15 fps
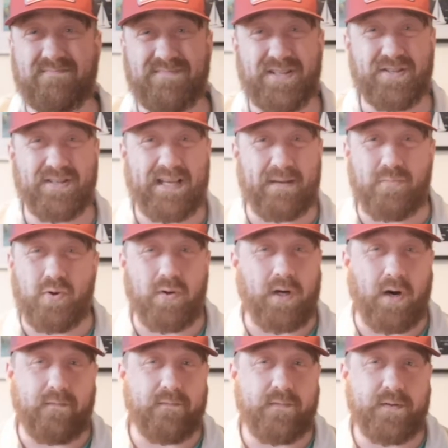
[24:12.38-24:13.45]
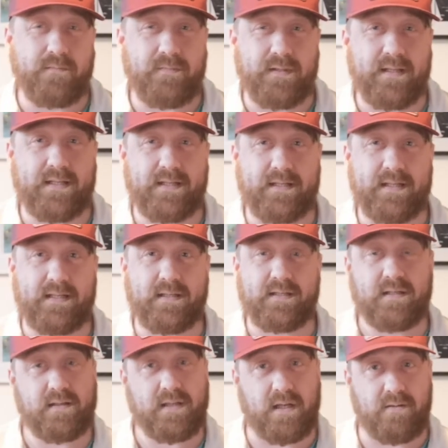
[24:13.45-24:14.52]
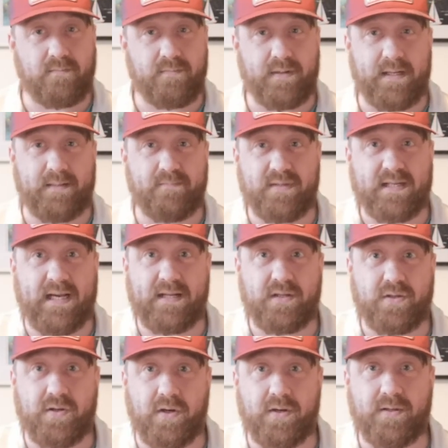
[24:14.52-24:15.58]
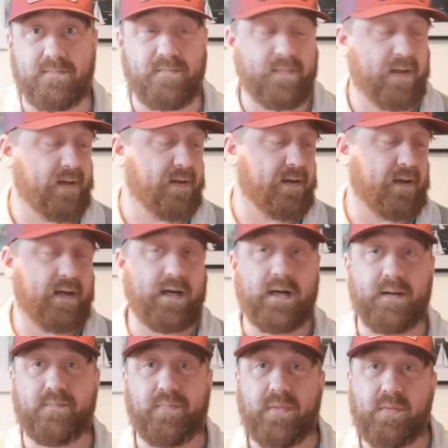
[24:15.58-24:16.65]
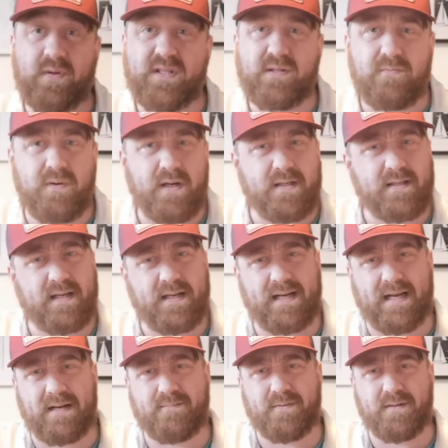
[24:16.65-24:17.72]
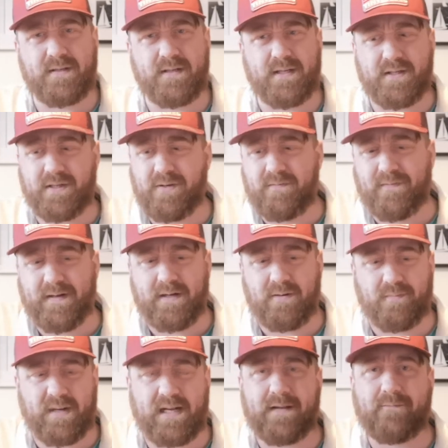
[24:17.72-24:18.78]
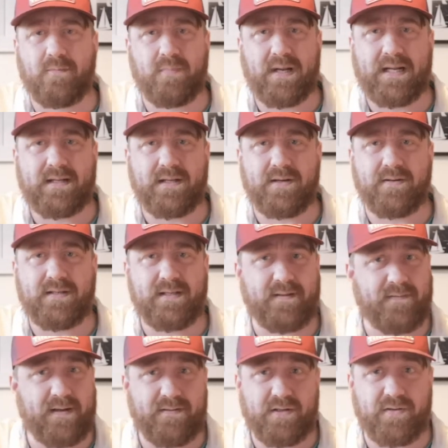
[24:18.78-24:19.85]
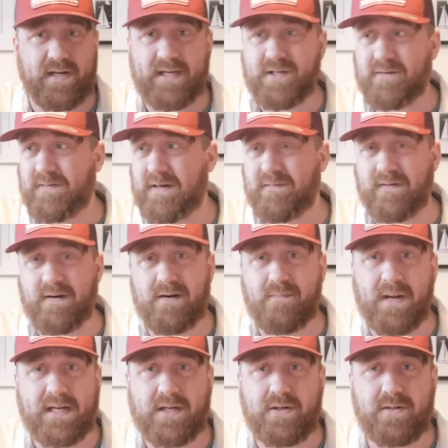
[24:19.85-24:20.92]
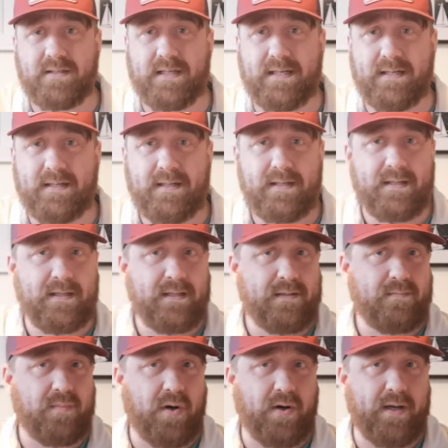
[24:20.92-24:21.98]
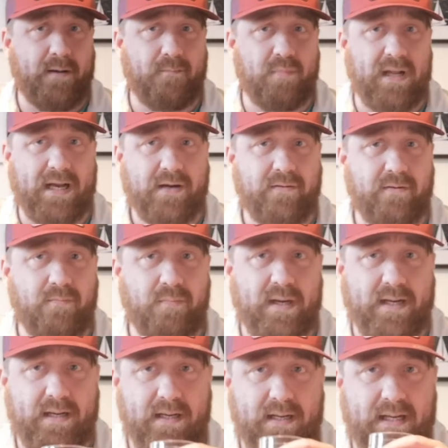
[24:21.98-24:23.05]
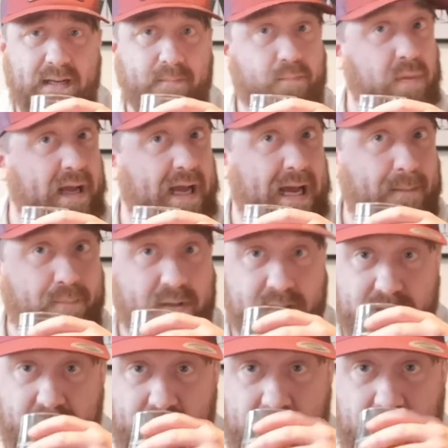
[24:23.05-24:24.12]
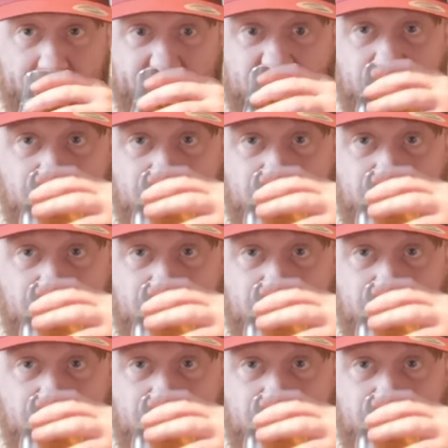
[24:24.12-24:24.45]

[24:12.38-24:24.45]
You just get more confident with these things, so don't be scared to try them. What's the worst that can happen? You do feel bad if a plant dies. It's very strange. I felt very bad cutting my blackcurrant back earlier, but it happens, you know.